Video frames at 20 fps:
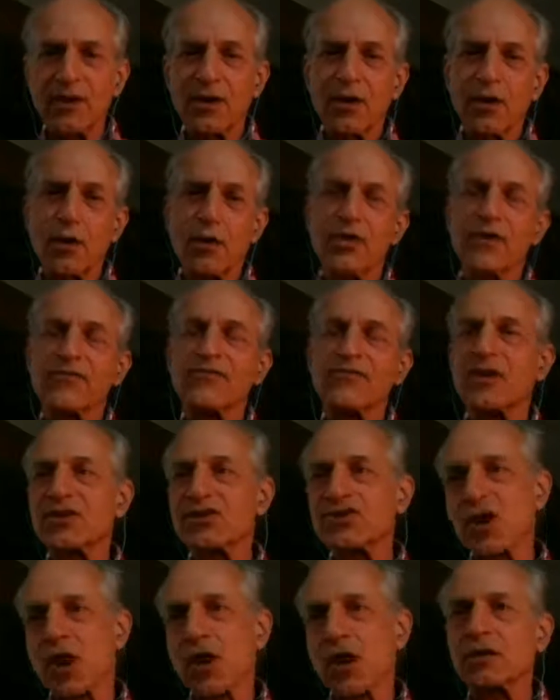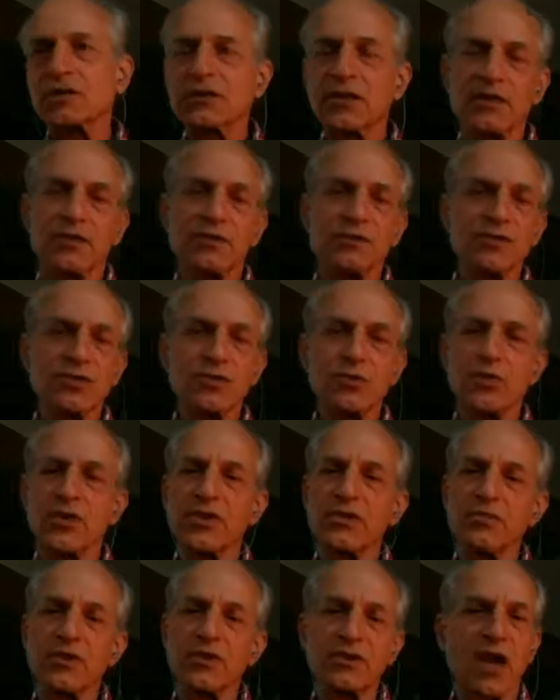or if they're juggling 2 or
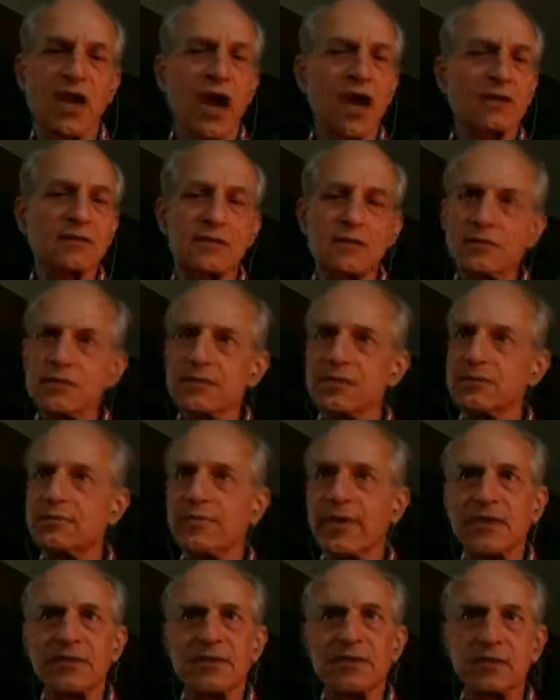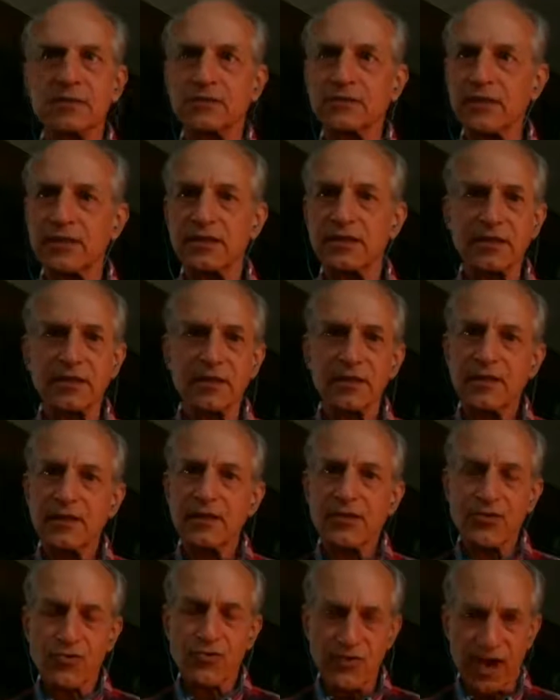3 doctors and basically
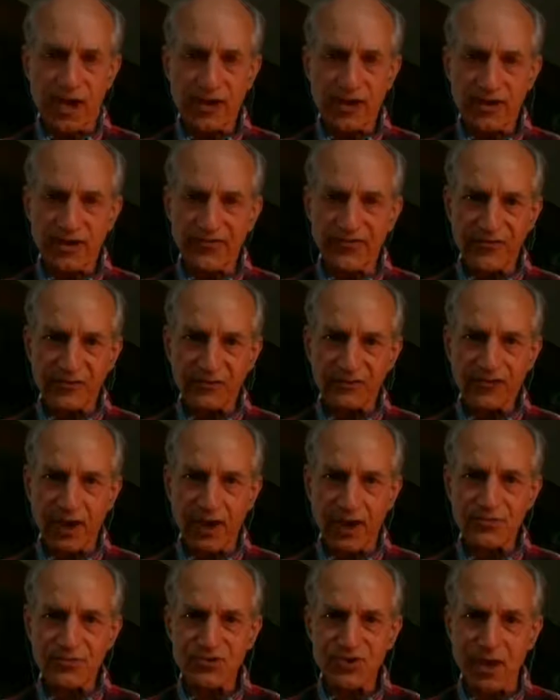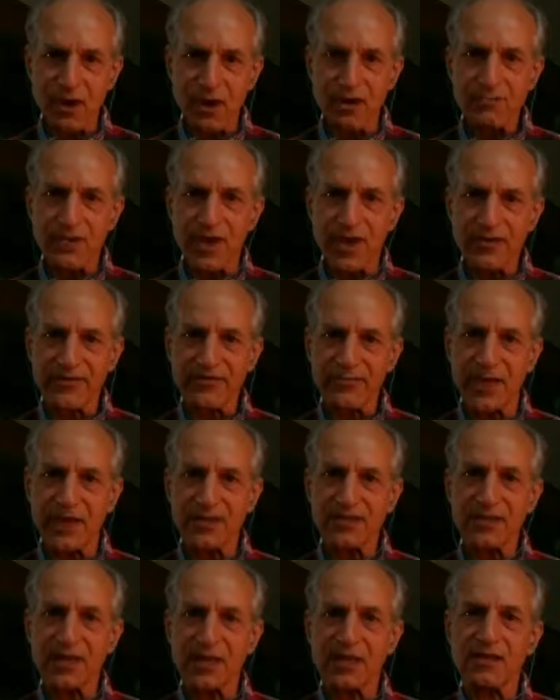creating a full-time job out of
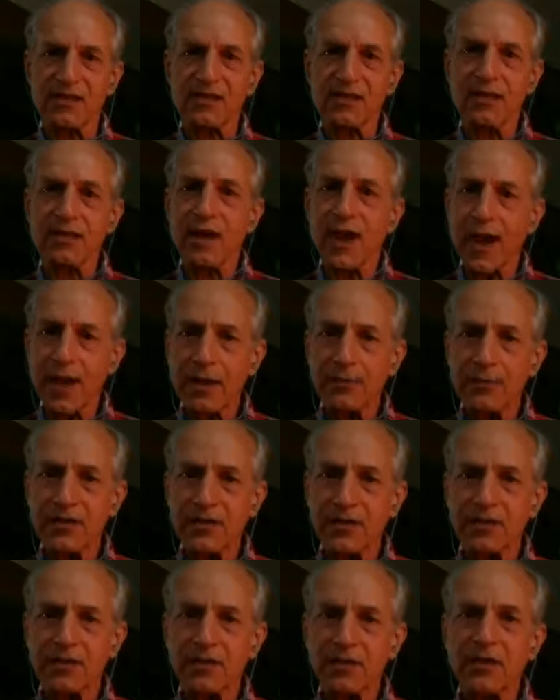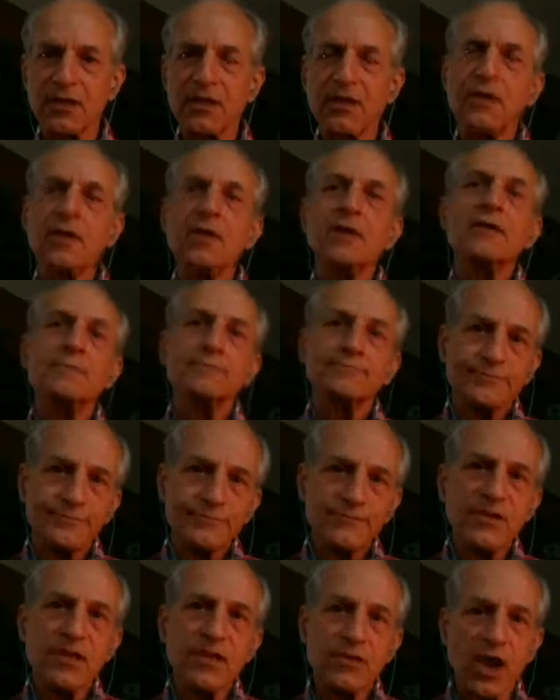maintaining their habit,
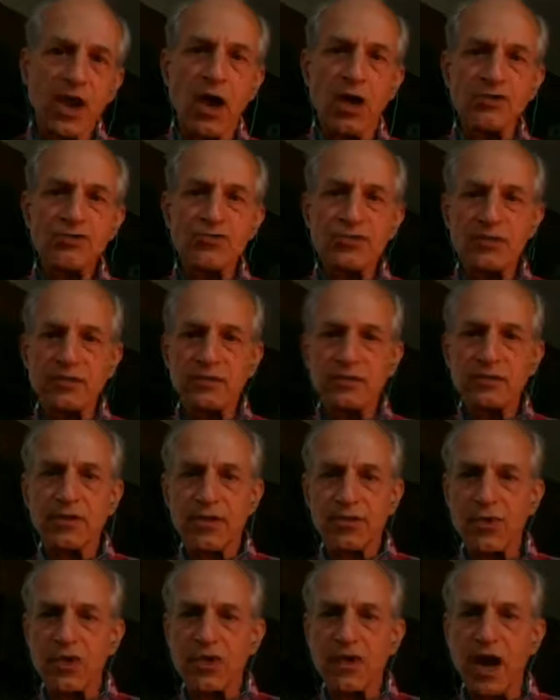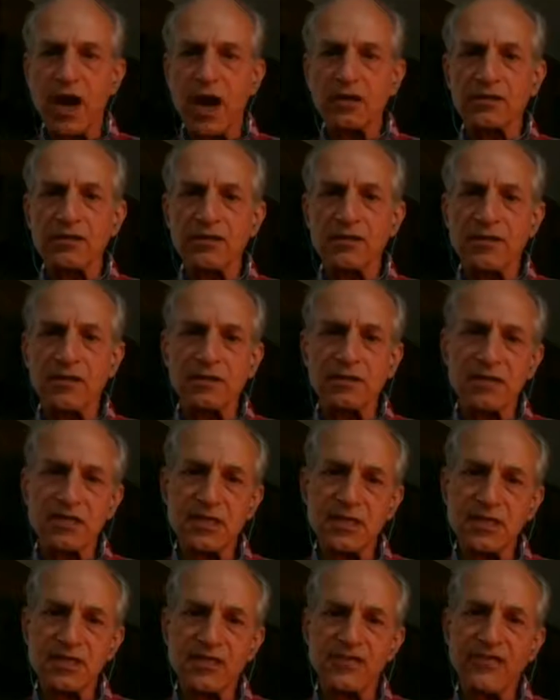the
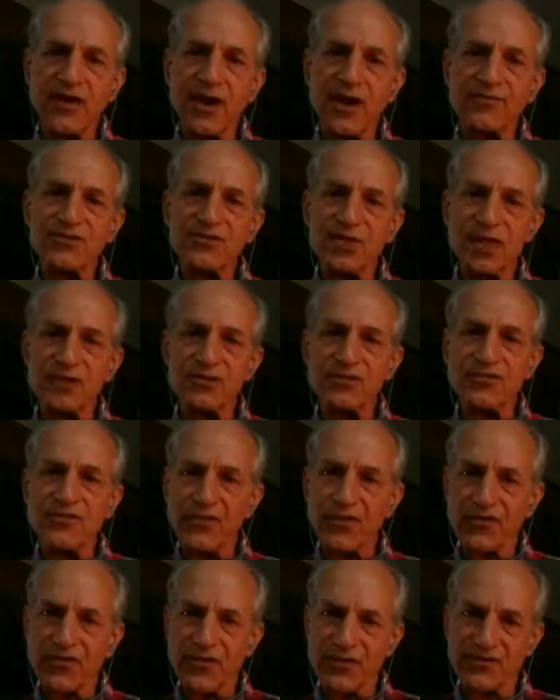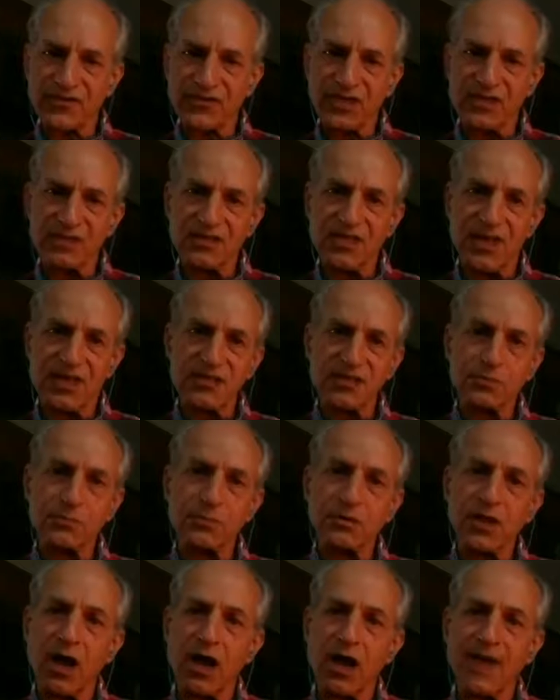$103.65 for a 15-day
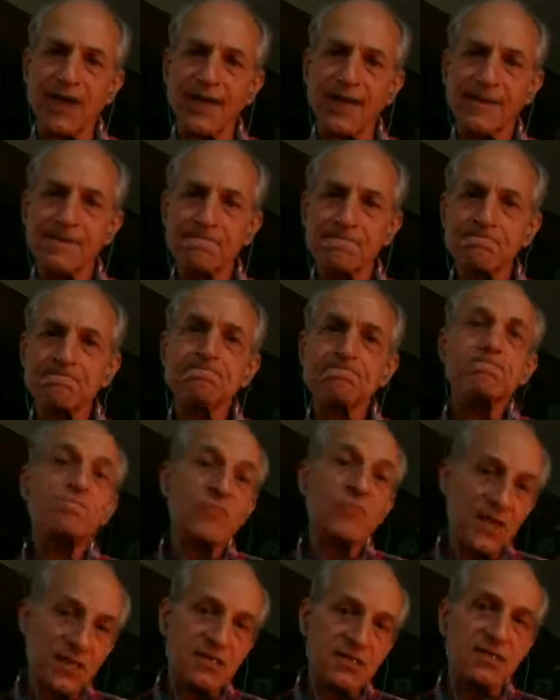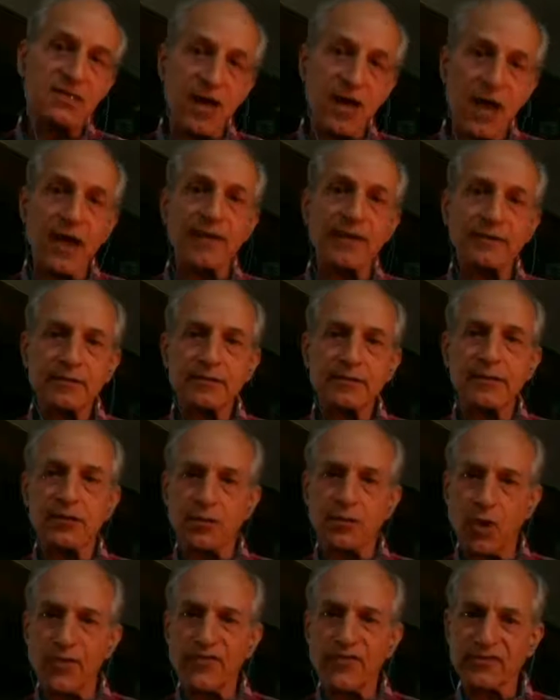supply is not an
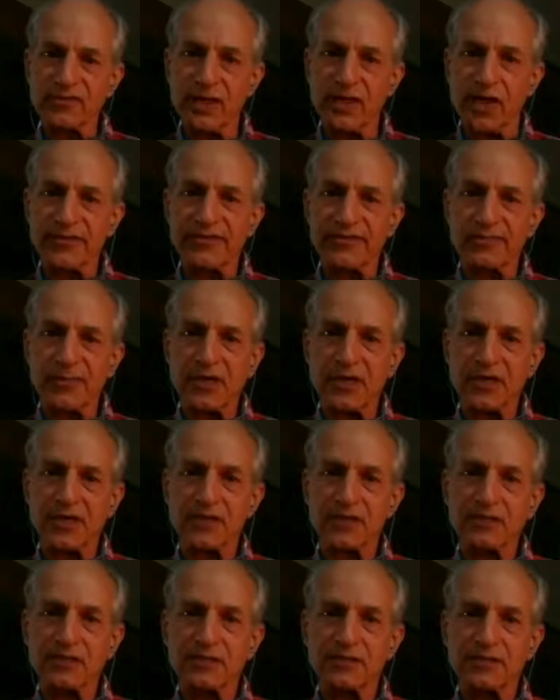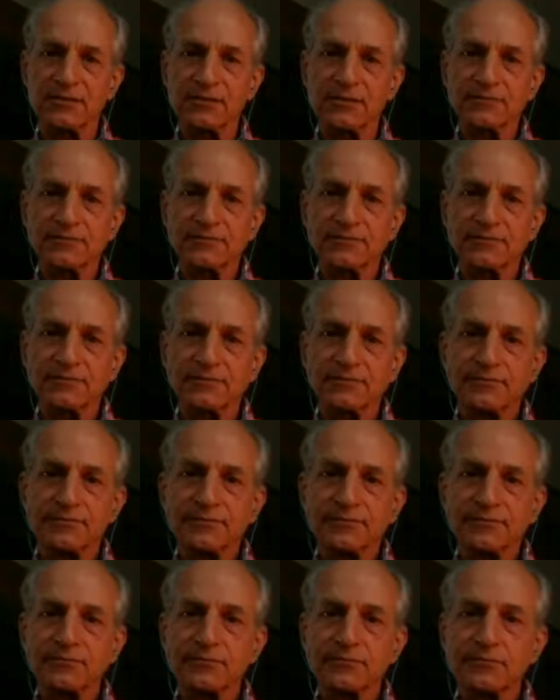awful lot of money. Right.
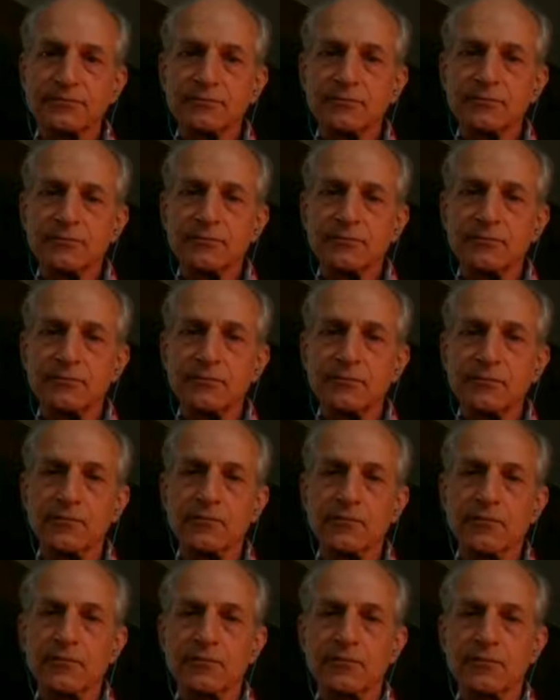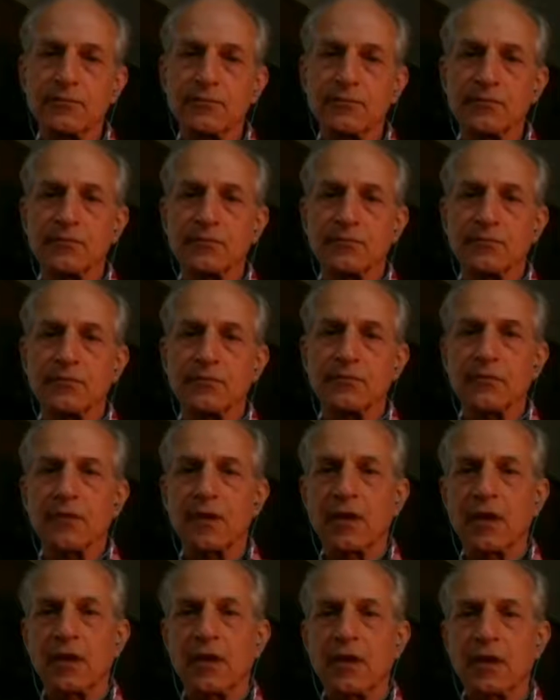It's a ticket to
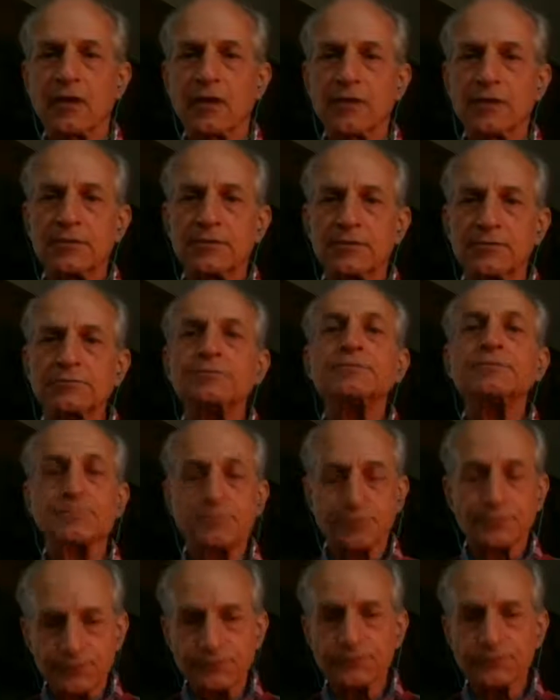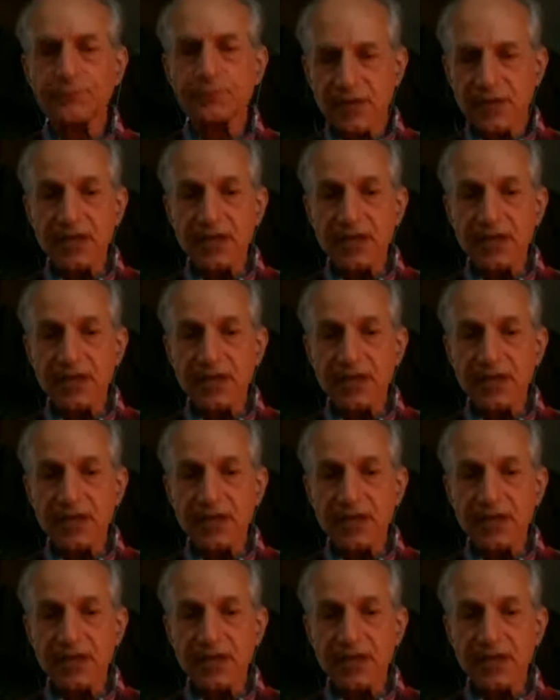freedom, a ticket